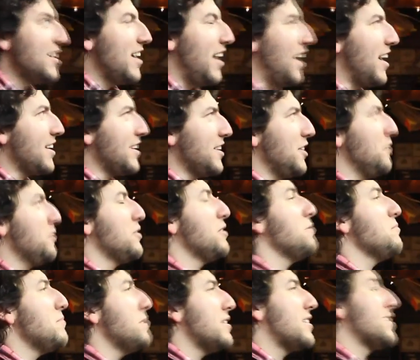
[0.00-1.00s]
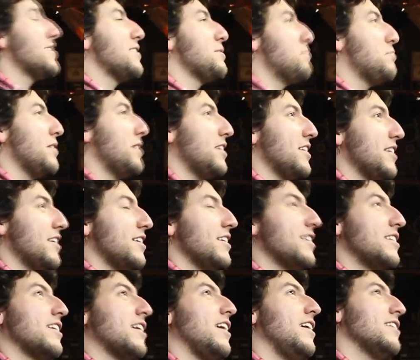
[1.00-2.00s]
I know him because I played
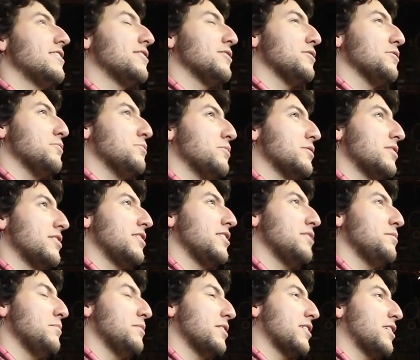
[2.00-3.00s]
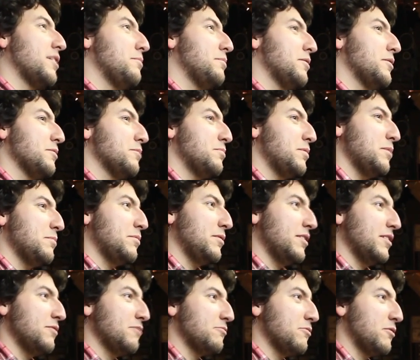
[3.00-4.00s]
a concert with him and a couple other
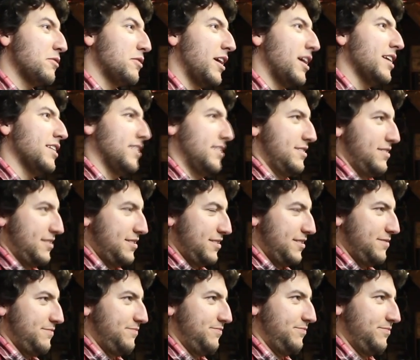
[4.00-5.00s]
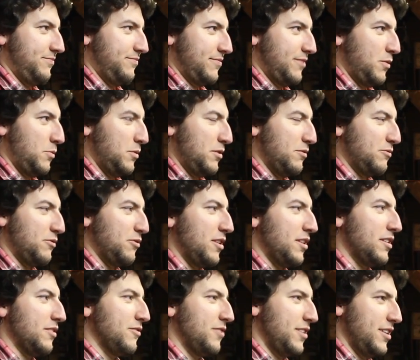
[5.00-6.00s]
people in Rhode Island, with a
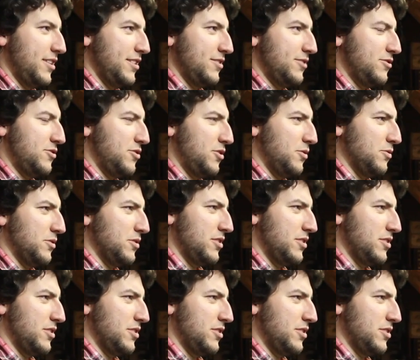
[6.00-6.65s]
friend of his, Joe